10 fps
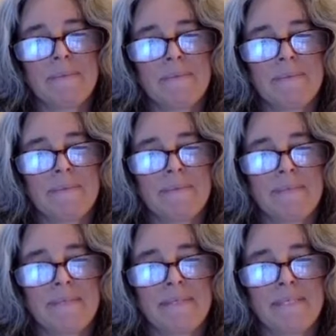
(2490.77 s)

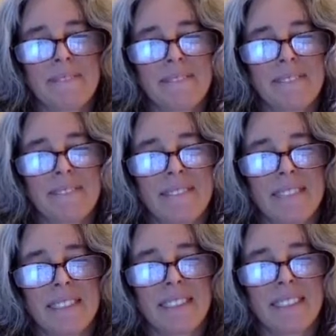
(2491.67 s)

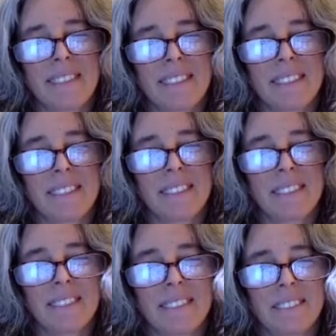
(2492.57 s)

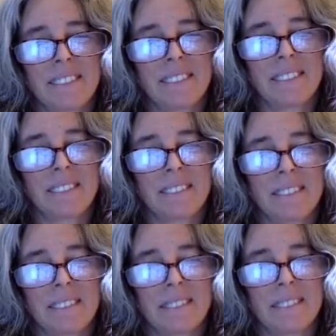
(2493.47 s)

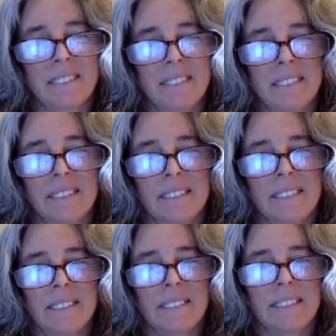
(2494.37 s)

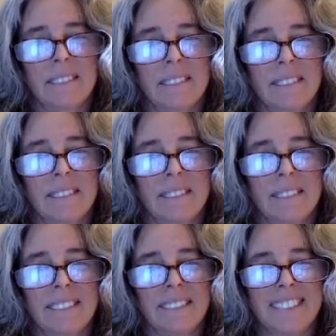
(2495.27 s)

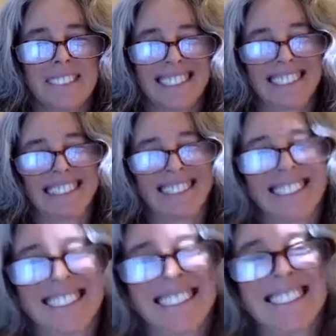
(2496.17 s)

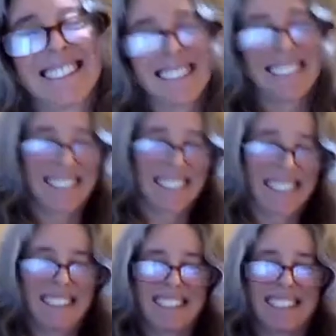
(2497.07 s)

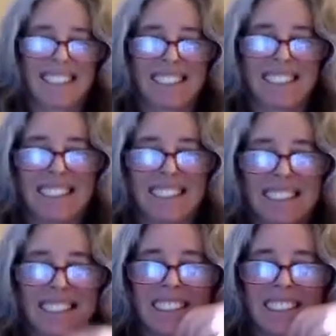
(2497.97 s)
This person isn't speaking.